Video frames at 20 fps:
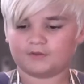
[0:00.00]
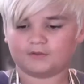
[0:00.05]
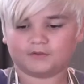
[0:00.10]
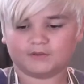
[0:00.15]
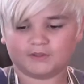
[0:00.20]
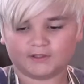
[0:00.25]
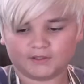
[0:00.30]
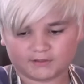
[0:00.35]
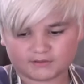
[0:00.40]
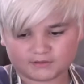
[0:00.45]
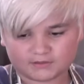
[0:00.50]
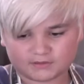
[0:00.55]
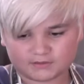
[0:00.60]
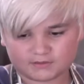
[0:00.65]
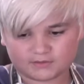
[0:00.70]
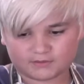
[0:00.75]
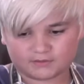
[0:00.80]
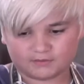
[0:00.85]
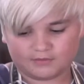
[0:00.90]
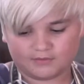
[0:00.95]
Yes,
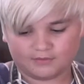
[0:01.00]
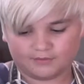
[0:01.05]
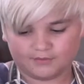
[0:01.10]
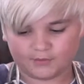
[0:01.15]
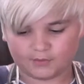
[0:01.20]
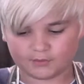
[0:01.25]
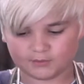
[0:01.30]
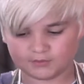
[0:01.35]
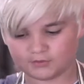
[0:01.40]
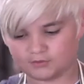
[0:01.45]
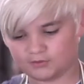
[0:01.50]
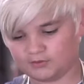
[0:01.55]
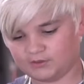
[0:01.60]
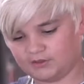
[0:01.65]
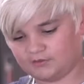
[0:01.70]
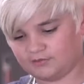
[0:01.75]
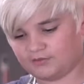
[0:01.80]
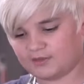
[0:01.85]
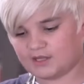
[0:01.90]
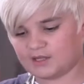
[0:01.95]
those are
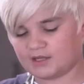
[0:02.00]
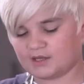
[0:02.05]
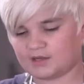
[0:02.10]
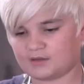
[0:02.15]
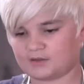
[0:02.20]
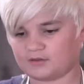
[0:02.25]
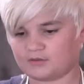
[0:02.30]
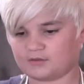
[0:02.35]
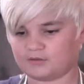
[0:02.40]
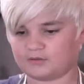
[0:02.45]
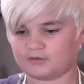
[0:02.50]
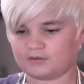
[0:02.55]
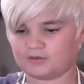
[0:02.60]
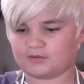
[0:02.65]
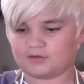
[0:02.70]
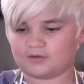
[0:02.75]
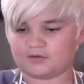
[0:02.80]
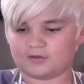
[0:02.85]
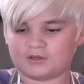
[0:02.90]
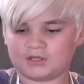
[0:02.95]
like that.
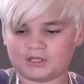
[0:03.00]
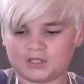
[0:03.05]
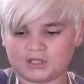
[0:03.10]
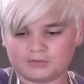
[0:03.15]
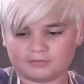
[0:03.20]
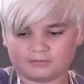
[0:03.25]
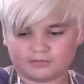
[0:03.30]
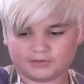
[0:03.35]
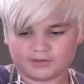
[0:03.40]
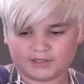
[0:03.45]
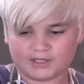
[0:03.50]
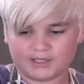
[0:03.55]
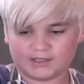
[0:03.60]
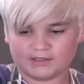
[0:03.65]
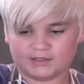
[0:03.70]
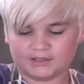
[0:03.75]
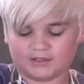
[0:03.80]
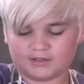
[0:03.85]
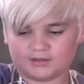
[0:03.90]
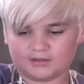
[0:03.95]
Put that
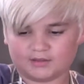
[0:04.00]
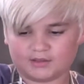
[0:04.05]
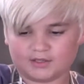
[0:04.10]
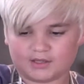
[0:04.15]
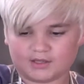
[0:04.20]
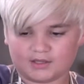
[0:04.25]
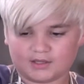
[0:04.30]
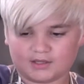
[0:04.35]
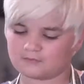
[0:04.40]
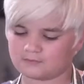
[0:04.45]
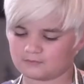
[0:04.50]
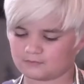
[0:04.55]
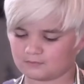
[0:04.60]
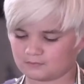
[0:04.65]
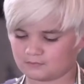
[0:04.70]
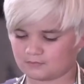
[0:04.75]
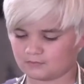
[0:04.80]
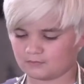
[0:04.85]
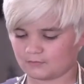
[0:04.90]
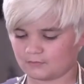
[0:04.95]
like that.
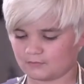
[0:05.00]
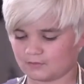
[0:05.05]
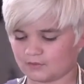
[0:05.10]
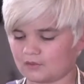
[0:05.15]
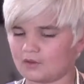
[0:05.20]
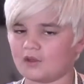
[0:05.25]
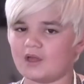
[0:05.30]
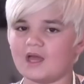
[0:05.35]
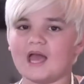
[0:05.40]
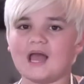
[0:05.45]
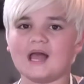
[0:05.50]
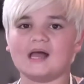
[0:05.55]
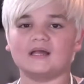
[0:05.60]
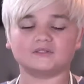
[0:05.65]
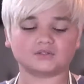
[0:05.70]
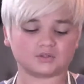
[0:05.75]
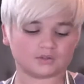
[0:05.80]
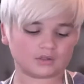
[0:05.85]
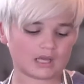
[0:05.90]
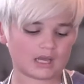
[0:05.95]

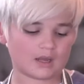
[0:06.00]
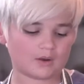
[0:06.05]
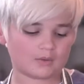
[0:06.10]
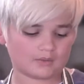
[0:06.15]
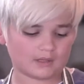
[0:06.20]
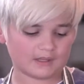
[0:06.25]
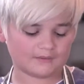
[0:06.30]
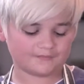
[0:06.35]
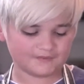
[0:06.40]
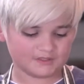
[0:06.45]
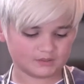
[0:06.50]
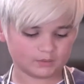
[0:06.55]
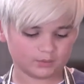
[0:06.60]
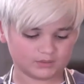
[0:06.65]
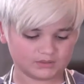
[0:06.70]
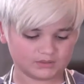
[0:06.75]
And so now that this